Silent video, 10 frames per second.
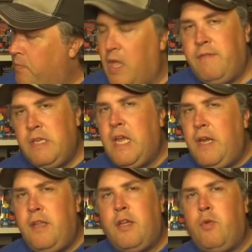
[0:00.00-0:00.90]
I've decided
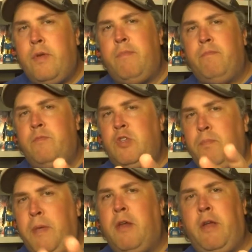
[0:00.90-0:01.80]
to go with
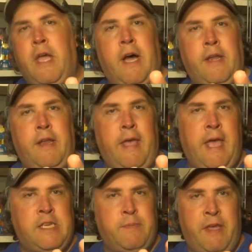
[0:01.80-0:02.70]
Superion
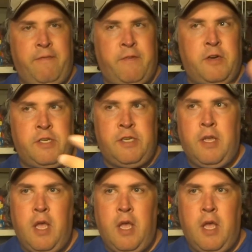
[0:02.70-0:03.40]
as my first